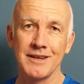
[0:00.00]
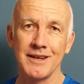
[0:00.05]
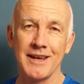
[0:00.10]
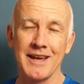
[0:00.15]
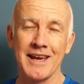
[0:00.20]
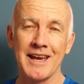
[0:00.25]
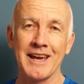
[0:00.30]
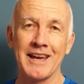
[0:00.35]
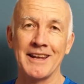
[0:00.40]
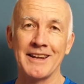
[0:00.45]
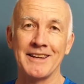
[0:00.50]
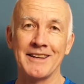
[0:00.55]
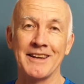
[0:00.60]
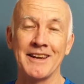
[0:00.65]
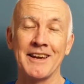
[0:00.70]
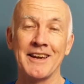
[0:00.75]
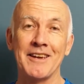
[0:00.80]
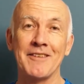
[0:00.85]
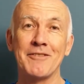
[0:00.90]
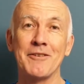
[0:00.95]
And
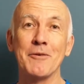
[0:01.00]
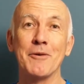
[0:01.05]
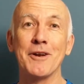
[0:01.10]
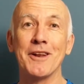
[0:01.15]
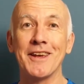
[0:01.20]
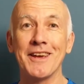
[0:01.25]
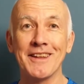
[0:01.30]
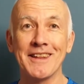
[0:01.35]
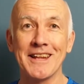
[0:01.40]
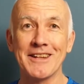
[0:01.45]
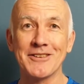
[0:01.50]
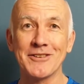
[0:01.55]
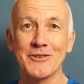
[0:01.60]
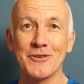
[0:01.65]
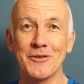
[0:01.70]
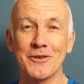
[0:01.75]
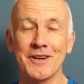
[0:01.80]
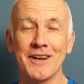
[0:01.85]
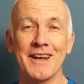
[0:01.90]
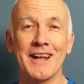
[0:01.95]
if you want to hear that
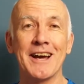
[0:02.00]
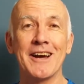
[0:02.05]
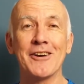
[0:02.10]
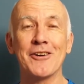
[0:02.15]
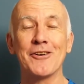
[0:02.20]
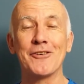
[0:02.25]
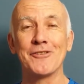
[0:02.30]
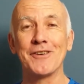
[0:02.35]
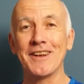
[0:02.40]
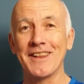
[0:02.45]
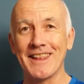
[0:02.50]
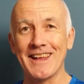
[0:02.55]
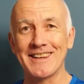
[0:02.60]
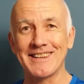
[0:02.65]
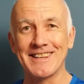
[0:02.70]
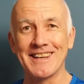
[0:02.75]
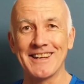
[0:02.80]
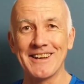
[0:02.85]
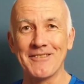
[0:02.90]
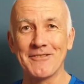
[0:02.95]
story and how I got rid of that
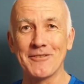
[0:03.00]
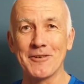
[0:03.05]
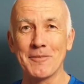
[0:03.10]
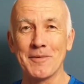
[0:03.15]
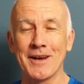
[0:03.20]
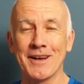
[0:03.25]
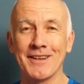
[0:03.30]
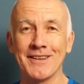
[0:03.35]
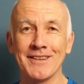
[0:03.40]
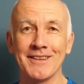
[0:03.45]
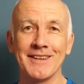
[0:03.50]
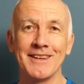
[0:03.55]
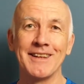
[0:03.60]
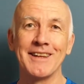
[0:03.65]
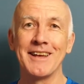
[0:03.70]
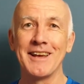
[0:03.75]
tenant from hell,